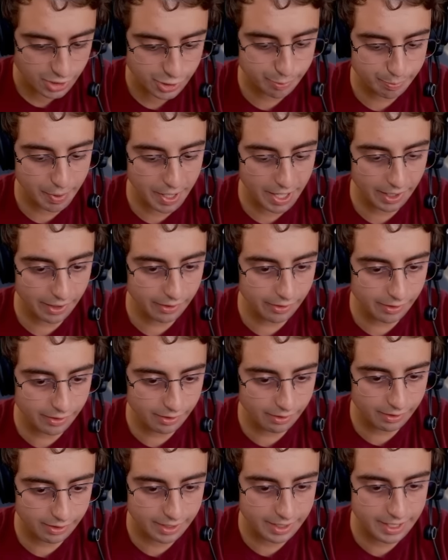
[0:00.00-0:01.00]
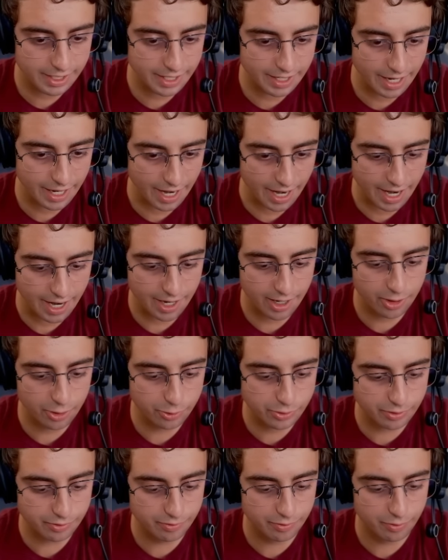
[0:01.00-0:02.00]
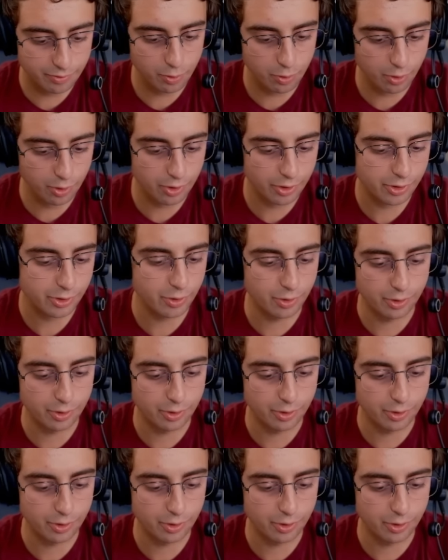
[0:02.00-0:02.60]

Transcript: Spell it out for